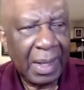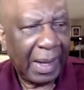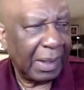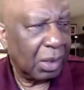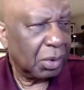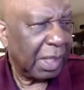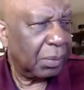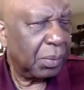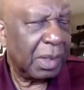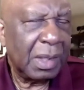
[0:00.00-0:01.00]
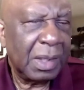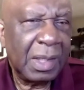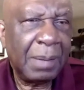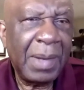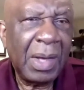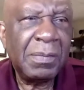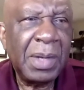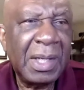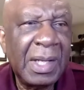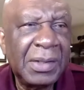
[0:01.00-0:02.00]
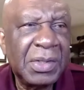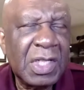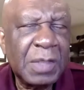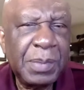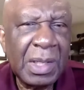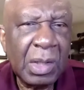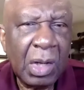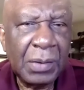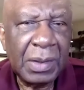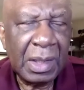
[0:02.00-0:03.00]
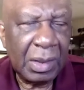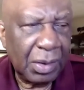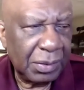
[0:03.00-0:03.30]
And then look at what the amount of money that they just spent on the